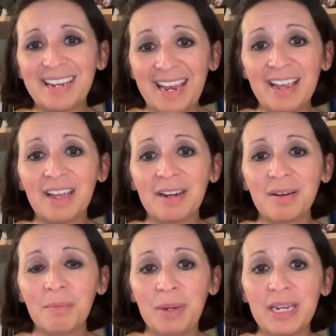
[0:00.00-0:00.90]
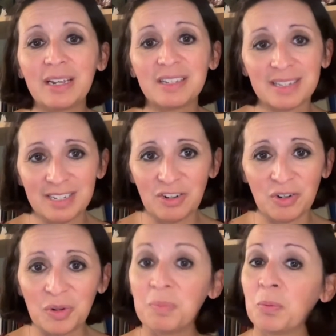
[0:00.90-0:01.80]
can be
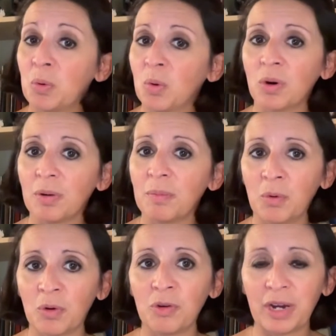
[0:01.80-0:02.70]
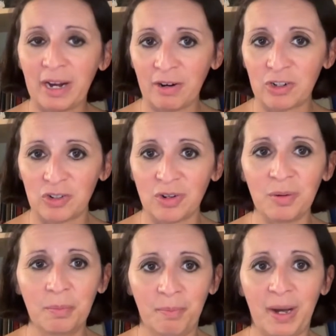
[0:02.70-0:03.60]
considered poor moral
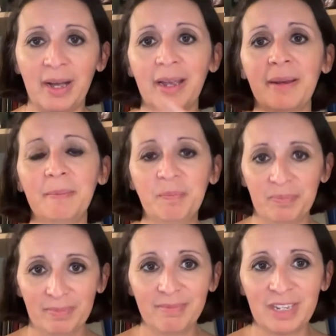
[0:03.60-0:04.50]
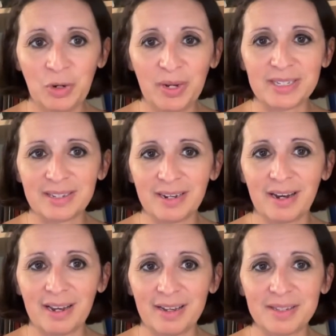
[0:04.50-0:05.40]
character by
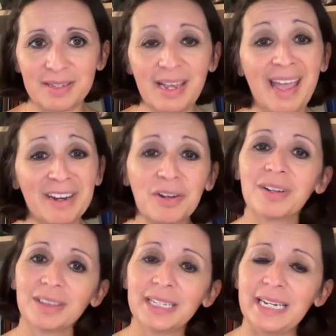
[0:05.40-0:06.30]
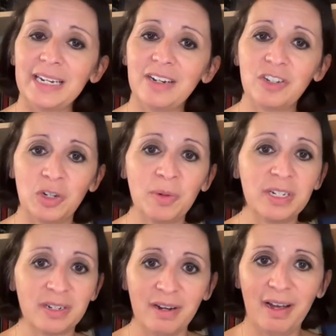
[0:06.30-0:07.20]
USCIS and it could lead to a
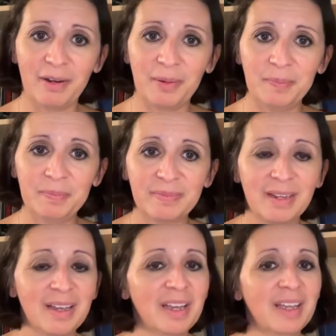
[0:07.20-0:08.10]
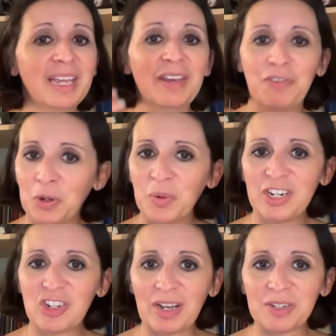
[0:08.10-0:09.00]
denial. If you
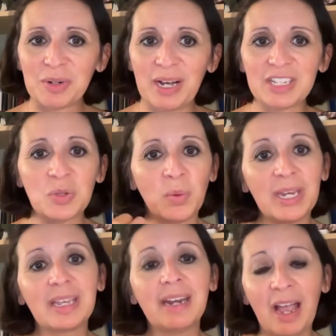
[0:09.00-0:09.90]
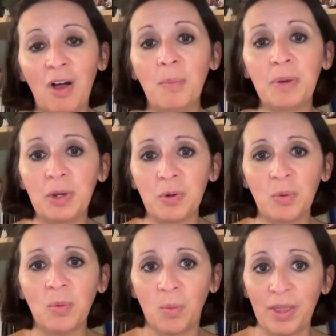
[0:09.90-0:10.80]
reach out to us, we can help
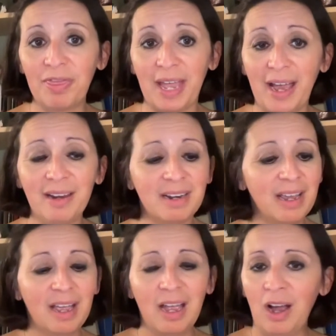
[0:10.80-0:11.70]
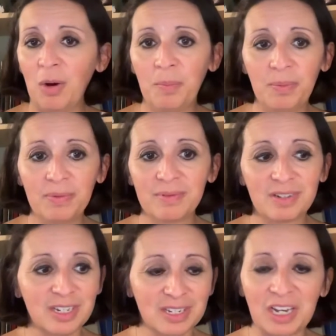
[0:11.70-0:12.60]
you with that, help
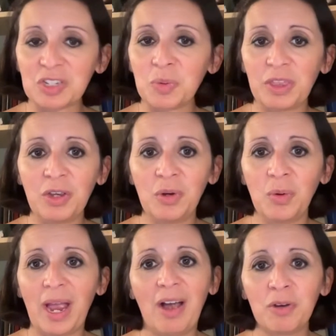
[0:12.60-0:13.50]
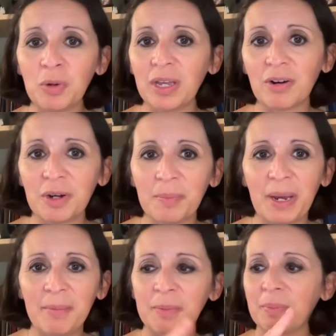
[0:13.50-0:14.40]
discuss with you how you get on a
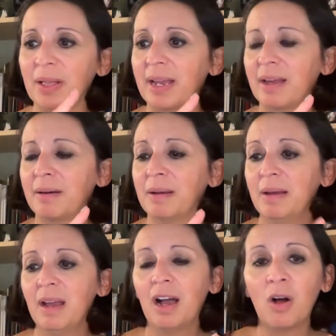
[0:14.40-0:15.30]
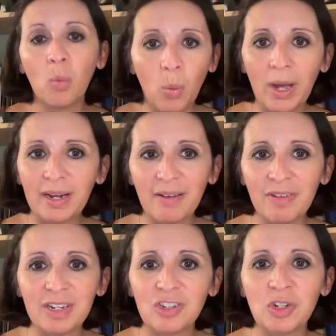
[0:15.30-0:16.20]
payment plan, what
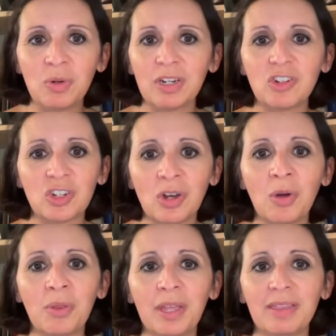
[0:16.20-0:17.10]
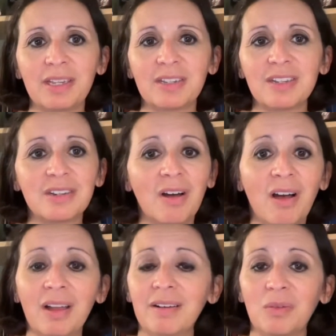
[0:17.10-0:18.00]
evidence you can show that
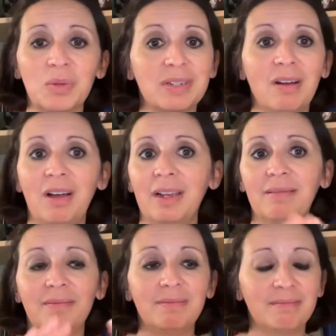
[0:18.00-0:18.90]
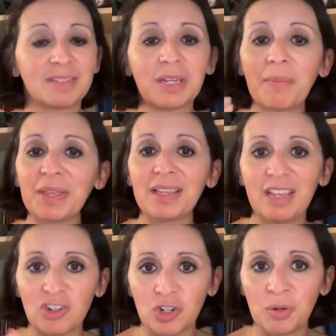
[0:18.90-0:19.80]
it was not something
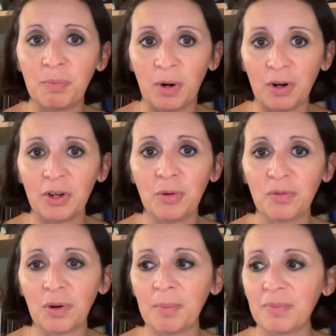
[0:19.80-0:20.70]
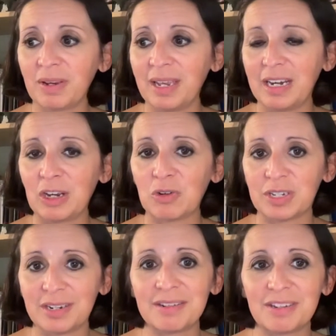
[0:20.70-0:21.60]
that should bar you from getting your
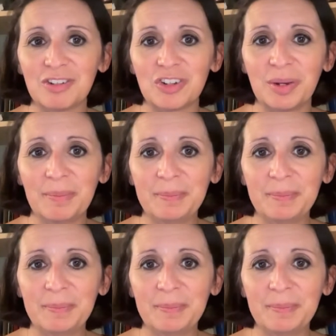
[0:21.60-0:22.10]
citizenship.